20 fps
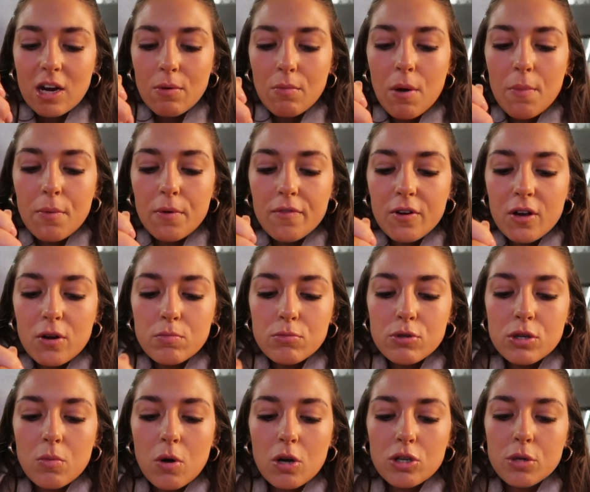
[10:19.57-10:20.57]
and I've ever come
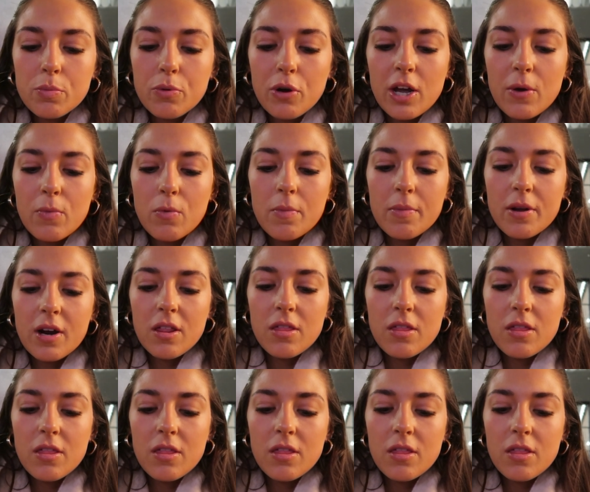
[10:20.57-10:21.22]
to watch Pretty Woman.